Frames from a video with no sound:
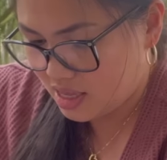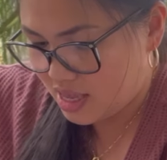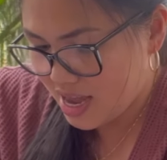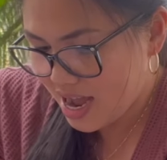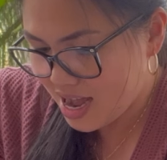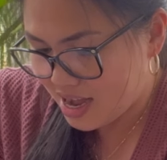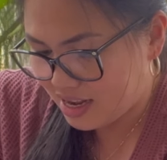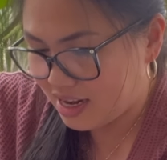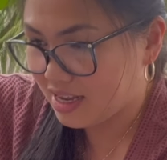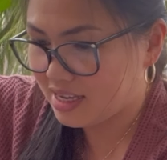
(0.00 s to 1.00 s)
Yeah,
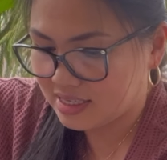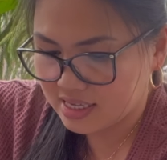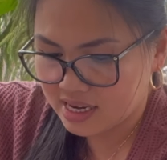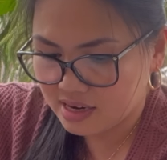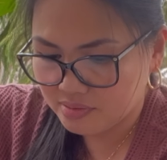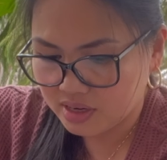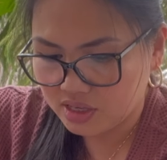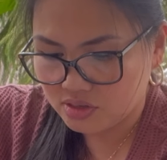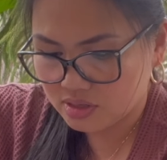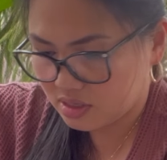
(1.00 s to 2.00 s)
like I said, I'm gonna use